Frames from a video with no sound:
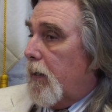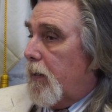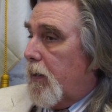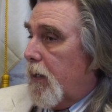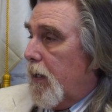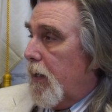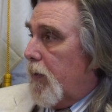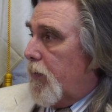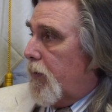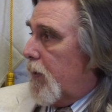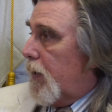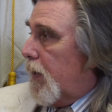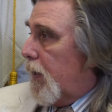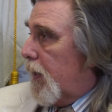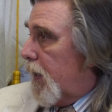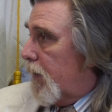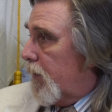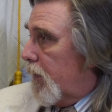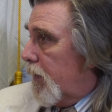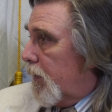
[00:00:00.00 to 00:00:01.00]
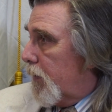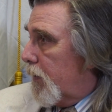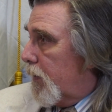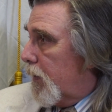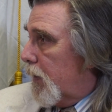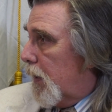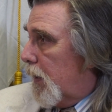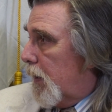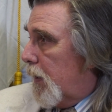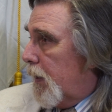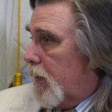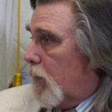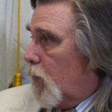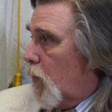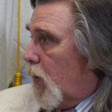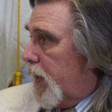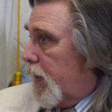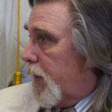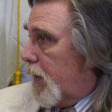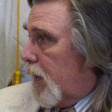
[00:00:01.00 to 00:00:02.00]
10th and 11th
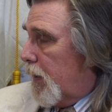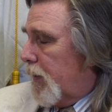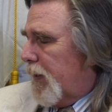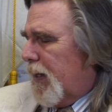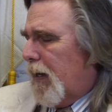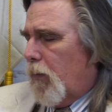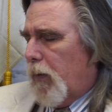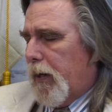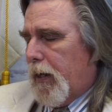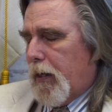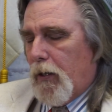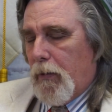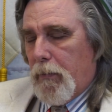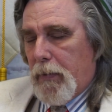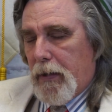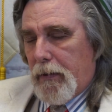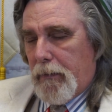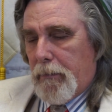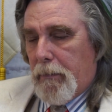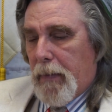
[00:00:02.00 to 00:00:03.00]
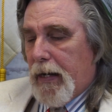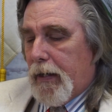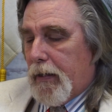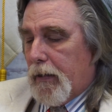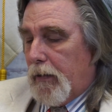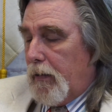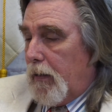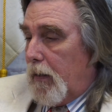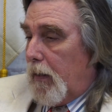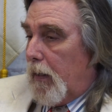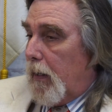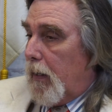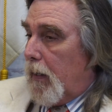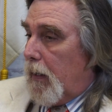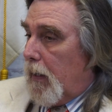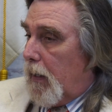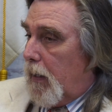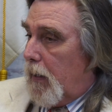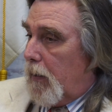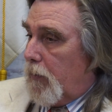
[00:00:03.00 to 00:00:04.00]
in not Waco, but Macon,
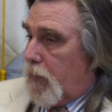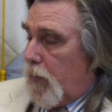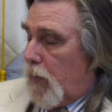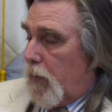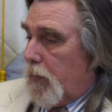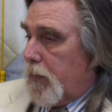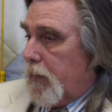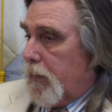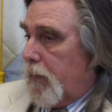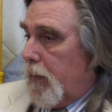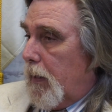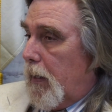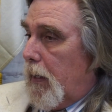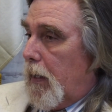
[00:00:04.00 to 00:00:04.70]
Georgia.